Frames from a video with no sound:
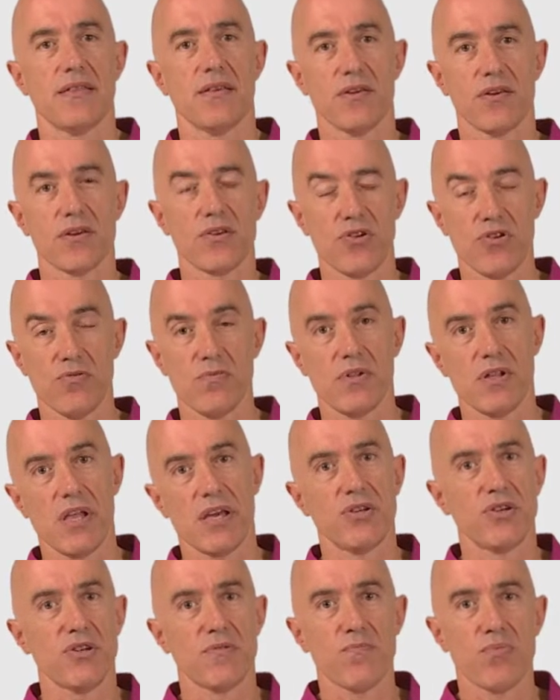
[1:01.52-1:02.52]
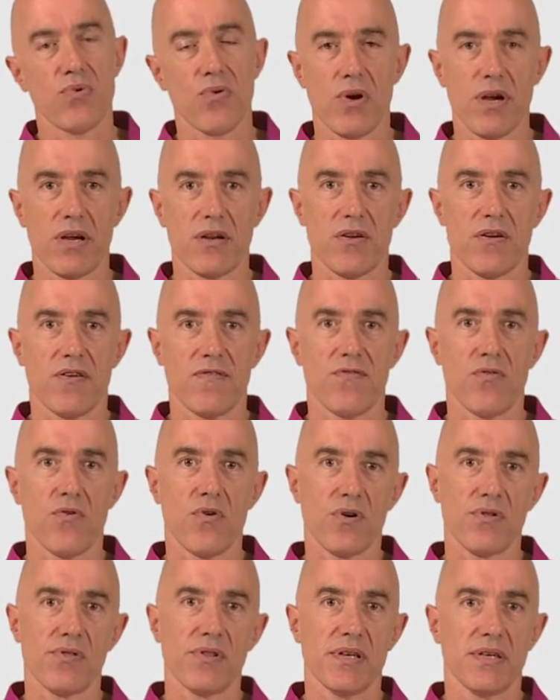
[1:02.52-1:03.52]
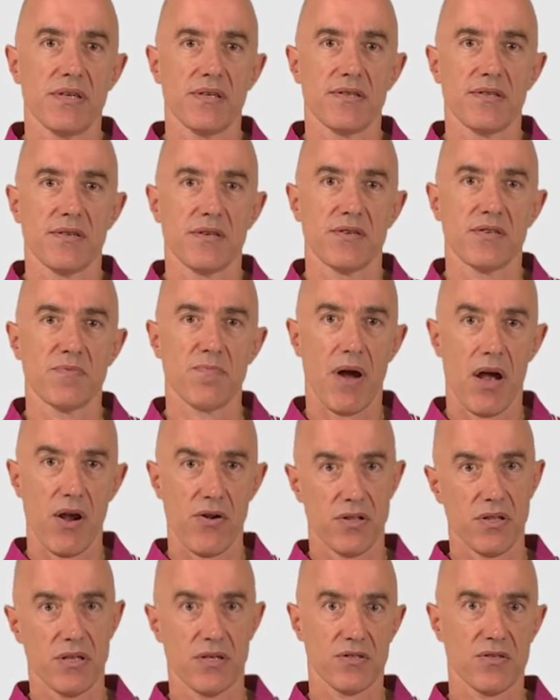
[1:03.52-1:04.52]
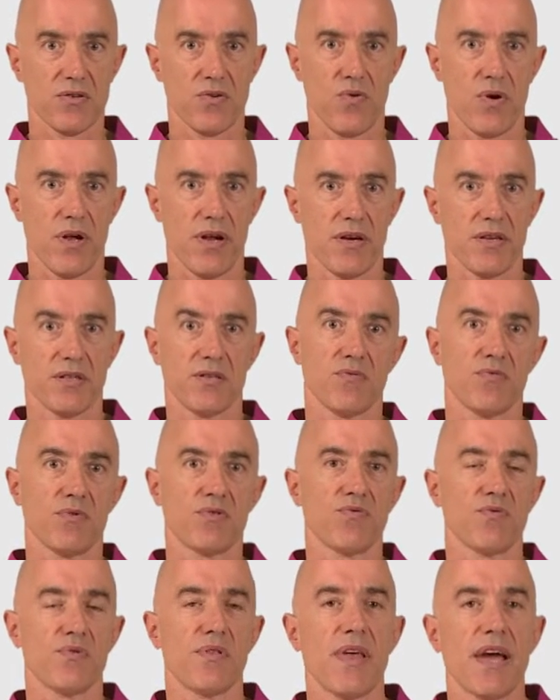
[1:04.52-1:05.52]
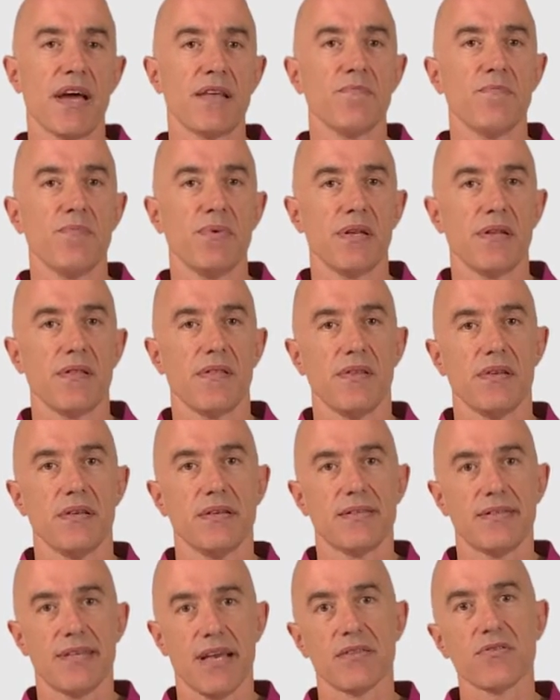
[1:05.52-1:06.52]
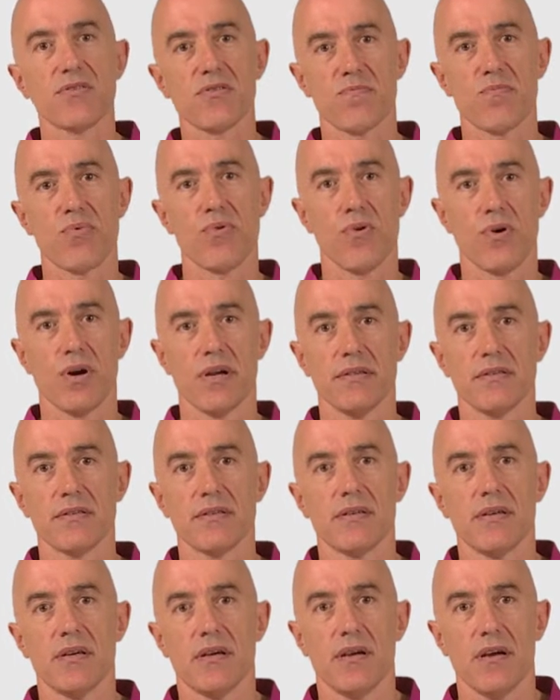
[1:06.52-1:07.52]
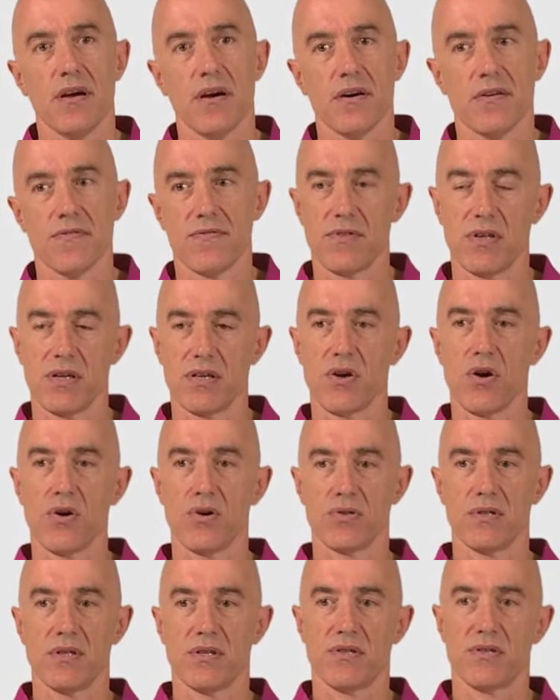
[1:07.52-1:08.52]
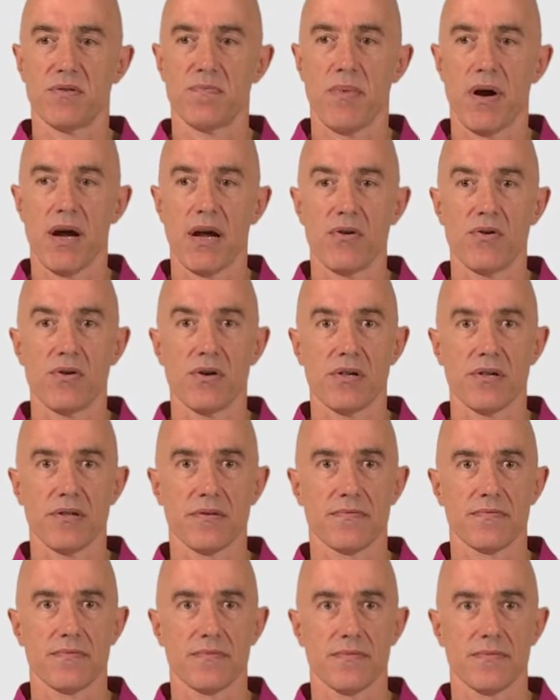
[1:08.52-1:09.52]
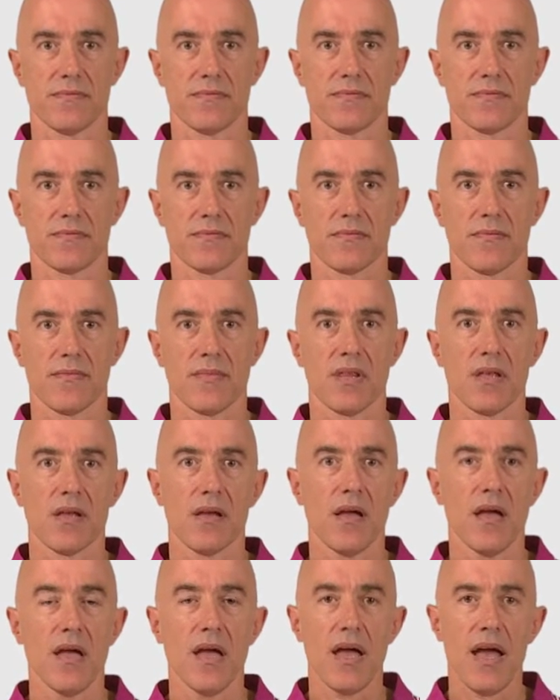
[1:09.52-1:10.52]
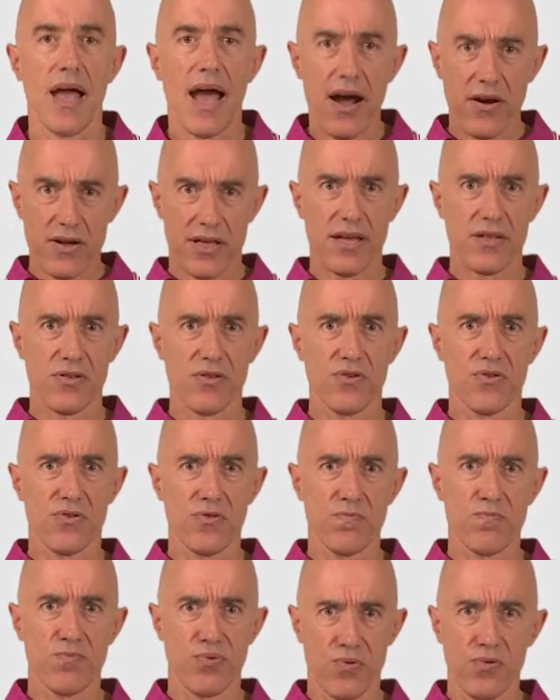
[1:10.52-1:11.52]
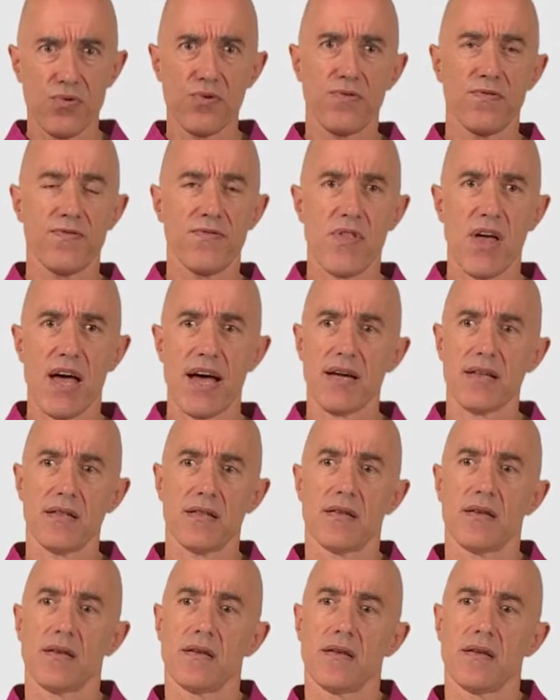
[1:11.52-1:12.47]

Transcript: the accumulation point of all these spiraling squares, which would then be the center point of the golden spiral. How can you prove that?